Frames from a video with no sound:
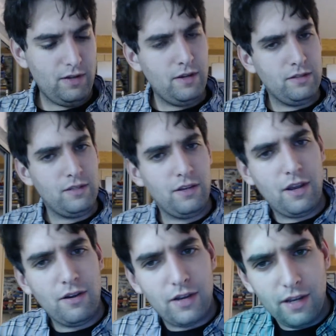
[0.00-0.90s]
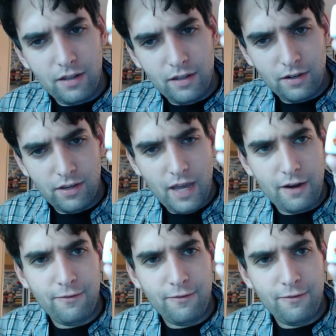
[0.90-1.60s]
See, okay, look, you got a